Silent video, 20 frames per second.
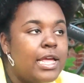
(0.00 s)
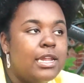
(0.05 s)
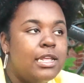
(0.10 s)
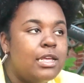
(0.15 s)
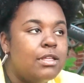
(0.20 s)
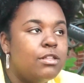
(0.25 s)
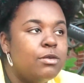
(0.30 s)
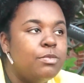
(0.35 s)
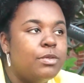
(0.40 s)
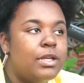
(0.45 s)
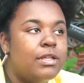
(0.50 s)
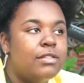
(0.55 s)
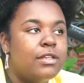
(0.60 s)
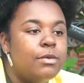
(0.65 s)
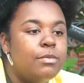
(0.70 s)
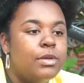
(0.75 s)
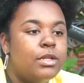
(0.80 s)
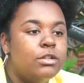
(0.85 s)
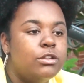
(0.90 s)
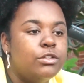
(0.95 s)
any other place
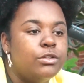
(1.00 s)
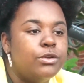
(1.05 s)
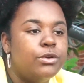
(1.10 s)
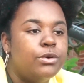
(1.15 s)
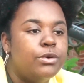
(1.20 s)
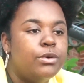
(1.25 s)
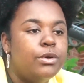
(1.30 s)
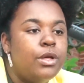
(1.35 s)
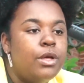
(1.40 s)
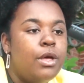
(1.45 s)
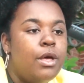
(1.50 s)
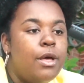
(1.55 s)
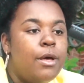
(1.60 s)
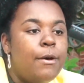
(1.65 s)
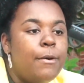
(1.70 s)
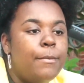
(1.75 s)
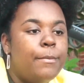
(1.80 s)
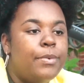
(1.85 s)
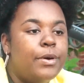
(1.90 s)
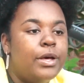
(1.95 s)
I've been to,
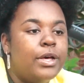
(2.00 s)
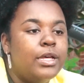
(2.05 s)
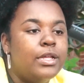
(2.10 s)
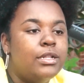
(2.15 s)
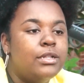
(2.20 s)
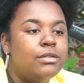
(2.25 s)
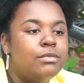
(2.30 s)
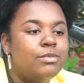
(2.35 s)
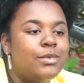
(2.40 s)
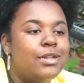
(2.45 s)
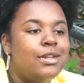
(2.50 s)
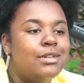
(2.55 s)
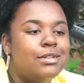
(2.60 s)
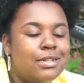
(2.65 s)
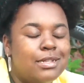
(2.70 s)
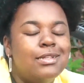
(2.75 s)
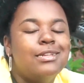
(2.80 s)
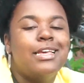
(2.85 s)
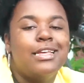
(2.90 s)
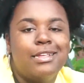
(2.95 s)
but then
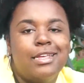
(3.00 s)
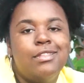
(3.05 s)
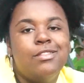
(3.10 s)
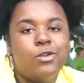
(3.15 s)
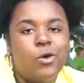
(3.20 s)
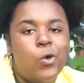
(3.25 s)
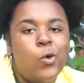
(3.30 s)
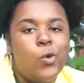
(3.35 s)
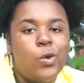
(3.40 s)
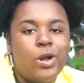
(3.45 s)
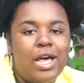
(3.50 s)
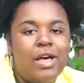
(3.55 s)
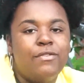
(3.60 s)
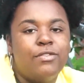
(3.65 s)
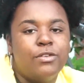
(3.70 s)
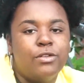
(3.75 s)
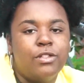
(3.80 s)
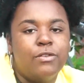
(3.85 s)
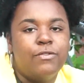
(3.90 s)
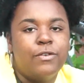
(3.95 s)
it gets old
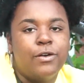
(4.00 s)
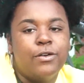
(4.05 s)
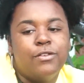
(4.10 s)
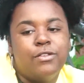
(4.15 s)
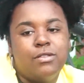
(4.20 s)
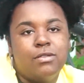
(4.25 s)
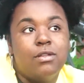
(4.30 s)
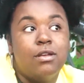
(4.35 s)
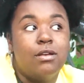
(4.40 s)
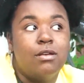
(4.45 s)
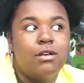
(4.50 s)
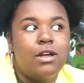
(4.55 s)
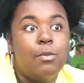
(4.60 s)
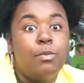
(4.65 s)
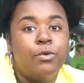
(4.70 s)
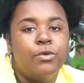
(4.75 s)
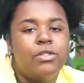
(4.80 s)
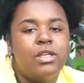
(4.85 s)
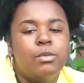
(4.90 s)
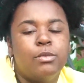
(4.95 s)
after the first
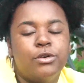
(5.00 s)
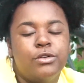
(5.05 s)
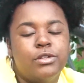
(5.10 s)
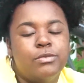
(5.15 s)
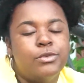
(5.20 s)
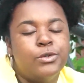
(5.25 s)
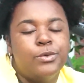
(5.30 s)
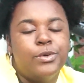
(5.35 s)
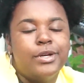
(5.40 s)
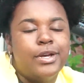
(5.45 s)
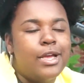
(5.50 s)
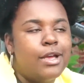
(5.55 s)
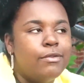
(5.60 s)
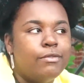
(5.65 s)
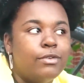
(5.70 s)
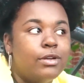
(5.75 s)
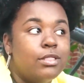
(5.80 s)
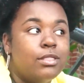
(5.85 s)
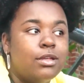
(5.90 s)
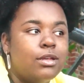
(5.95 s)
couple summers of doing
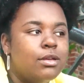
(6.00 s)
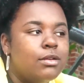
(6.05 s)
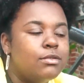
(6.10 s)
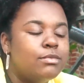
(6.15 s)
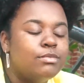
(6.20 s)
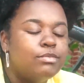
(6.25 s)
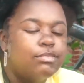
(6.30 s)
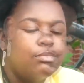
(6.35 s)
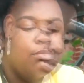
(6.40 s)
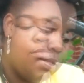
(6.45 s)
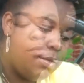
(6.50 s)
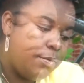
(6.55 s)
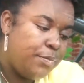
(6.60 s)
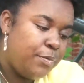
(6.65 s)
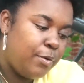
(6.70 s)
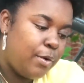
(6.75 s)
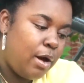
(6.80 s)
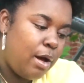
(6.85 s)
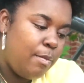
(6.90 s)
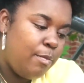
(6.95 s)
everything. The
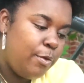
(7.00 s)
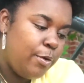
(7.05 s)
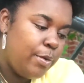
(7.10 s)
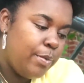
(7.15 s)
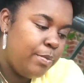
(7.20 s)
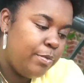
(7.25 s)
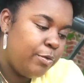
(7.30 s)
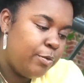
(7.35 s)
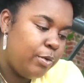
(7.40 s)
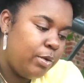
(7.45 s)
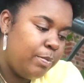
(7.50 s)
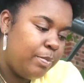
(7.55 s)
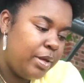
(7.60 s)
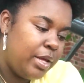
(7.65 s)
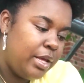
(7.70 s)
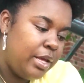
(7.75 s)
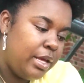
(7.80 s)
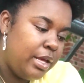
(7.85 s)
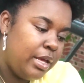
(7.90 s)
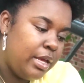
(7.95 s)
problems would
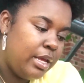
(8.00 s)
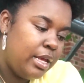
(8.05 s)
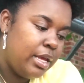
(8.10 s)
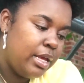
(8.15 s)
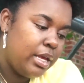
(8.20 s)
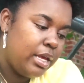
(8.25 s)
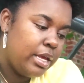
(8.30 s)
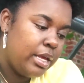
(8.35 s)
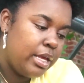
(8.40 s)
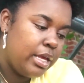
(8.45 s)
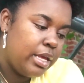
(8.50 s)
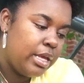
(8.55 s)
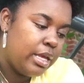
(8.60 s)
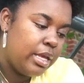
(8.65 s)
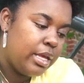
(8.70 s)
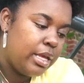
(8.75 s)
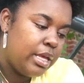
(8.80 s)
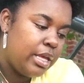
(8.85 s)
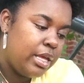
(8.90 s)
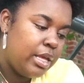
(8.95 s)
be,
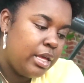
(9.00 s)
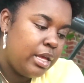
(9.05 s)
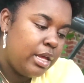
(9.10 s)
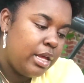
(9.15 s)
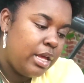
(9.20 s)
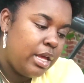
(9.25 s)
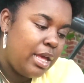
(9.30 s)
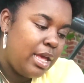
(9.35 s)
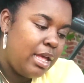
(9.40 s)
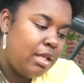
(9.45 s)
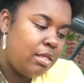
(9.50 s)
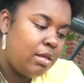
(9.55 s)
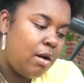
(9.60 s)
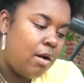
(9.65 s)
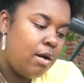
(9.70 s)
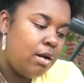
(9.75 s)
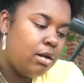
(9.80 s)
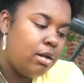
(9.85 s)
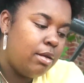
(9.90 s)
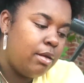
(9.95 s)
it's
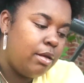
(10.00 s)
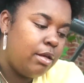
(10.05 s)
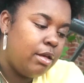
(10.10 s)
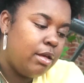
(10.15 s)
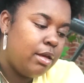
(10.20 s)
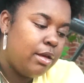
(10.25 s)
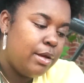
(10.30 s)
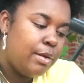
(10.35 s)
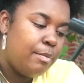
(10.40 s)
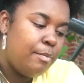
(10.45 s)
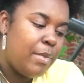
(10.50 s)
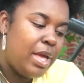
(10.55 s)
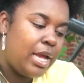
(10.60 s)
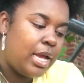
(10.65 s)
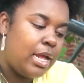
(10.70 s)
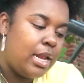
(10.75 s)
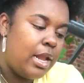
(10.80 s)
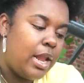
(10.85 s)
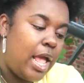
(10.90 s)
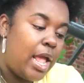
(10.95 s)
hard to
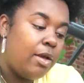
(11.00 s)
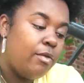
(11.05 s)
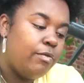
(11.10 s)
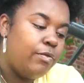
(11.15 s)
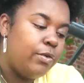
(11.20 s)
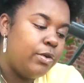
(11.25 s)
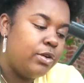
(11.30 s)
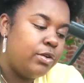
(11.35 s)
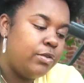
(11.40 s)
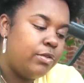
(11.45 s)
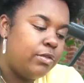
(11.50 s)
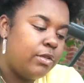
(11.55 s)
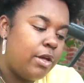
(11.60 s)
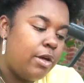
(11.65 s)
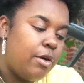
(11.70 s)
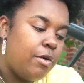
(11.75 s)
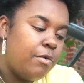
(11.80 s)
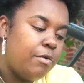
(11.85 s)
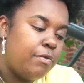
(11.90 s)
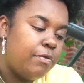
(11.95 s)
make a name for
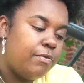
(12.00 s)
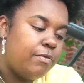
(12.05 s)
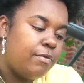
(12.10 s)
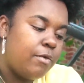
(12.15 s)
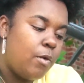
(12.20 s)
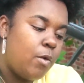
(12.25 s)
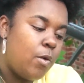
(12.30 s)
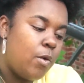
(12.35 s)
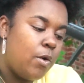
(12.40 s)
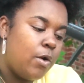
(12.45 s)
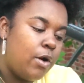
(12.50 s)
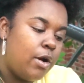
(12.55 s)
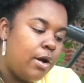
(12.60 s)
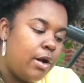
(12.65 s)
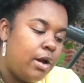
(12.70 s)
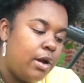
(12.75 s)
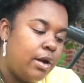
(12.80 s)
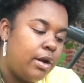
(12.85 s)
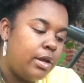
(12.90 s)
yourself or,